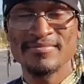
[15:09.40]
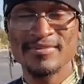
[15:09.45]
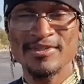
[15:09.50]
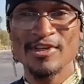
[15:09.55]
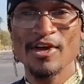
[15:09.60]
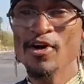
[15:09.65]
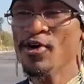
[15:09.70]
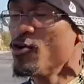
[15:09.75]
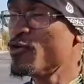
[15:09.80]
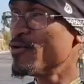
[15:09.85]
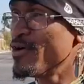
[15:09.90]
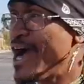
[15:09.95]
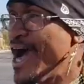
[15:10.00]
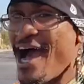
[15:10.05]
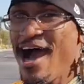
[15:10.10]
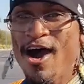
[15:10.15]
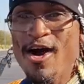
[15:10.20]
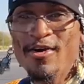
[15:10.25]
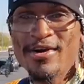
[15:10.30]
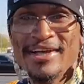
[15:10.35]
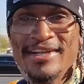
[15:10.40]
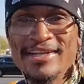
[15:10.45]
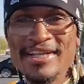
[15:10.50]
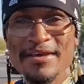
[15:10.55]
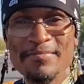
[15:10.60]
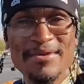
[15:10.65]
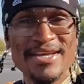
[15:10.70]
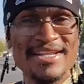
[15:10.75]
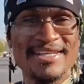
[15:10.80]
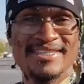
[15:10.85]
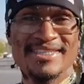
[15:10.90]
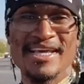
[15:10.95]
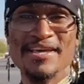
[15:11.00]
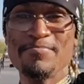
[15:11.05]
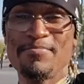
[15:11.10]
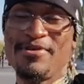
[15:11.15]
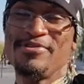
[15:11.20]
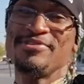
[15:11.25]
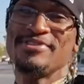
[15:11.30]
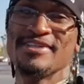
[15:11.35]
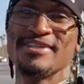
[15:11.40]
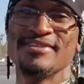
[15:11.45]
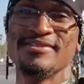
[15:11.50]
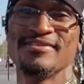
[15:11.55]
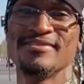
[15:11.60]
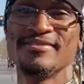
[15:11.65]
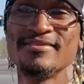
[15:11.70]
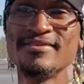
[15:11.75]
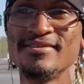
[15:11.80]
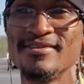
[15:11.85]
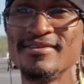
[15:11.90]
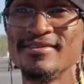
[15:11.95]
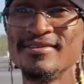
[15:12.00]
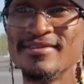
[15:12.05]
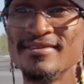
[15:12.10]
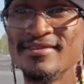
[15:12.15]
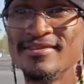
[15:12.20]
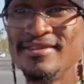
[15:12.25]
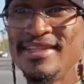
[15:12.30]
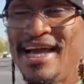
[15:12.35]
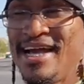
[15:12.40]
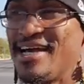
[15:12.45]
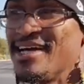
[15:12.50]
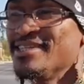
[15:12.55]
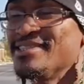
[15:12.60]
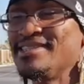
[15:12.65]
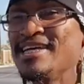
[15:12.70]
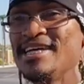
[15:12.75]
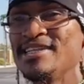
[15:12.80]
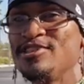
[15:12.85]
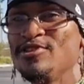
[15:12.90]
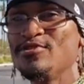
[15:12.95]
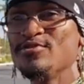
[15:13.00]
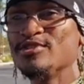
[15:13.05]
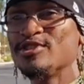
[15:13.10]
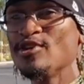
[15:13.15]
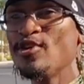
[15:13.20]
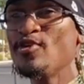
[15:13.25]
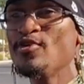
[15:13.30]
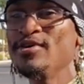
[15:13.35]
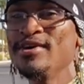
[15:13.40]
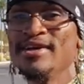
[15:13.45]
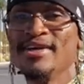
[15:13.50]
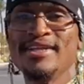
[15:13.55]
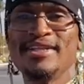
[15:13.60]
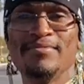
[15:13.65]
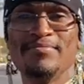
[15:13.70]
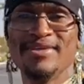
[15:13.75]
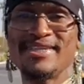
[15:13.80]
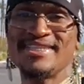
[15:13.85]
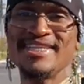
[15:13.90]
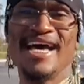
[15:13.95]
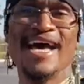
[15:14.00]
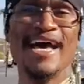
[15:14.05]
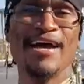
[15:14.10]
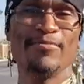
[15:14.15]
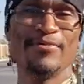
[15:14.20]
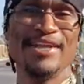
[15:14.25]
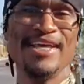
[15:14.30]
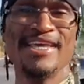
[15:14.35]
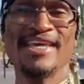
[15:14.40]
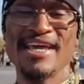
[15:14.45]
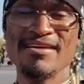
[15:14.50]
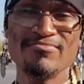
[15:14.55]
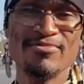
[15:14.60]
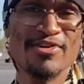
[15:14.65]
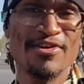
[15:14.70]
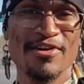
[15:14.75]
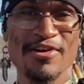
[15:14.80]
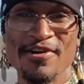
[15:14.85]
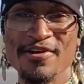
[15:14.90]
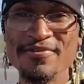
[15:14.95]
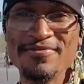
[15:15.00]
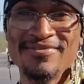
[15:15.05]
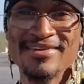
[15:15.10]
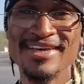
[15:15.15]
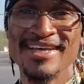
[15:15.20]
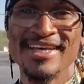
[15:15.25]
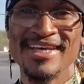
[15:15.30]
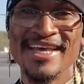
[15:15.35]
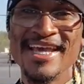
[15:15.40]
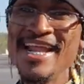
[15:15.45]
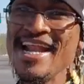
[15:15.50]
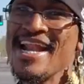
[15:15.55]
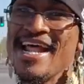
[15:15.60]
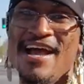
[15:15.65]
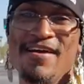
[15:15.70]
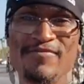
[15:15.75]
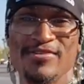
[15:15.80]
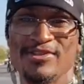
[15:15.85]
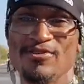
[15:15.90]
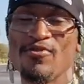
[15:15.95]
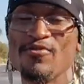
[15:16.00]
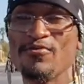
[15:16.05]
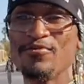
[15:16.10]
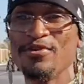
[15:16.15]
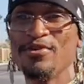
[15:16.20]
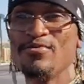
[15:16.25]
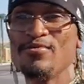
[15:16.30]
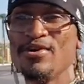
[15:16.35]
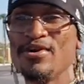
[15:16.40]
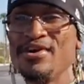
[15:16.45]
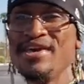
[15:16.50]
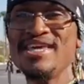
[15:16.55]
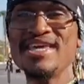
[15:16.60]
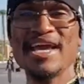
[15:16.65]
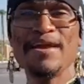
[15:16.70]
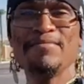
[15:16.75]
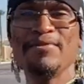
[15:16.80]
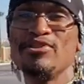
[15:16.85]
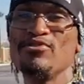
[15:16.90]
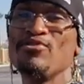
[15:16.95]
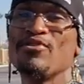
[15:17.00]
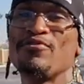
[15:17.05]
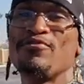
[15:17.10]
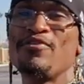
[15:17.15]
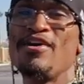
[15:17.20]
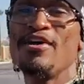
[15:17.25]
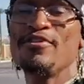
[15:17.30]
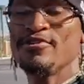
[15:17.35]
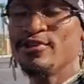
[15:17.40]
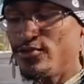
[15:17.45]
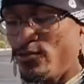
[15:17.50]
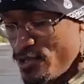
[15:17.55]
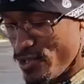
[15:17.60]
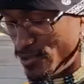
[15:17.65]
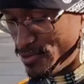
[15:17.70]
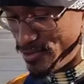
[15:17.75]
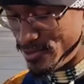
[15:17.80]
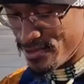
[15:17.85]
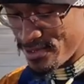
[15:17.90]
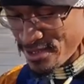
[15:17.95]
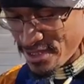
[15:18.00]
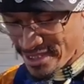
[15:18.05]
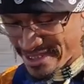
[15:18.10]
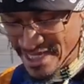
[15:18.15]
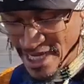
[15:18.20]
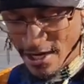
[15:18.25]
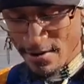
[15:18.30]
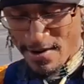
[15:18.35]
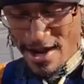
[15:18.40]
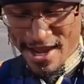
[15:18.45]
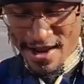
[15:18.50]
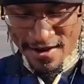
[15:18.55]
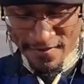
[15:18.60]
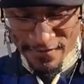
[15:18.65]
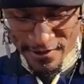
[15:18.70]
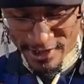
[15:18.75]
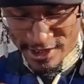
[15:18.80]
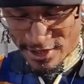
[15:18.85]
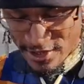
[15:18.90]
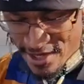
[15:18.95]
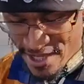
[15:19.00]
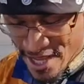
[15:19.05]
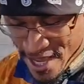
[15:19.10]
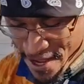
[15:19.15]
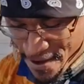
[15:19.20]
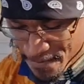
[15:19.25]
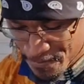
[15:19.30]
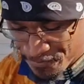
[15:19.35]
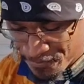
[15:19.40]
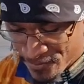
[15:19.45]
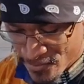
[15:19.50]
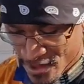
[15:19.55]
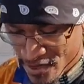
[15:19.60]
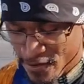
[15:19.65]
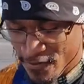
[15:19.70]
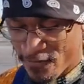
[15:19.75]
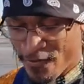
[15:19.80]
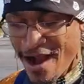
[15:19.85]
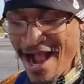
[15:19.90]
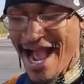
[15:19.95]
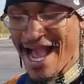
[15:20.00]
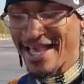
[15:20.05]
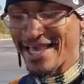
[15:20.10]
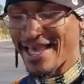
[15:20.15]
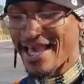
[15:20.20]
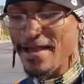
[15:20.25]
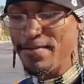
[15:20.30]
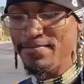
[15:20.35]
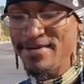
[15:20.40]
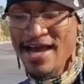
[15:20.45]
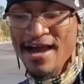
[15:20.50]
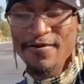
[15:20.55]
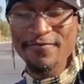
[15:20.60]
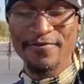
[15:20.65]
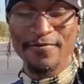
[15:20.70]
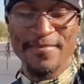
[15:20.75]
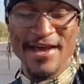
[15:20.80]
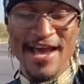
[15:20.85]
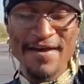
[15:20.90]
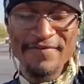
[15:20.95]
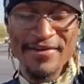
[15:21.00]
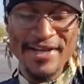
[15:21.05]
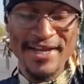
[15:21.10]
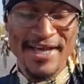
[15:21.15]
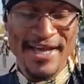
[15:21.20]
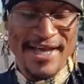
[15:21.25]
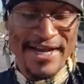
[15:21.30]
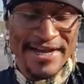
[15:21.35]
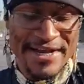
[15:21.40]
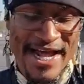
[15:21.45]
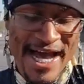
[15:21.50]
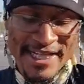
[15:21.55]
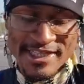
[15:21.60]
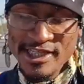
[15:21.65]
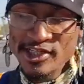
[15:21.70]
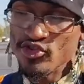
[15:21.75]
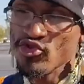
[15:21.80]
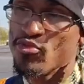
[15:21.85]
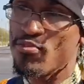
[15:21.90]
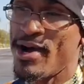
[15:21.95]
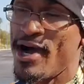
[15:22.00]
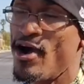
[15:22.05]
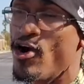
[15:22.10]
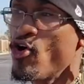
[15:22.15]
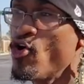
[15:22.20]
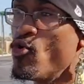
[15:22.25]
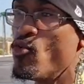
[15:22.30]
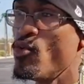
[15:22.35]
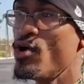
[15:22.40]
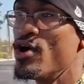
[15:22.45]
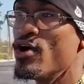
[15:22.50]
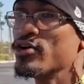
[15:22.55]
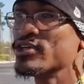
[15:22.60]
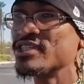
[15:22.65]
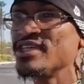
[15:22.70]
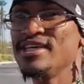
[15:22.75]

So how could they be the same person? That cuts that too. So the Messiah, when He came on the earth, he didn't have his own free will. He came to do the Father's will. He said it right here, verse 38. For I came down from heaven not to do my own will.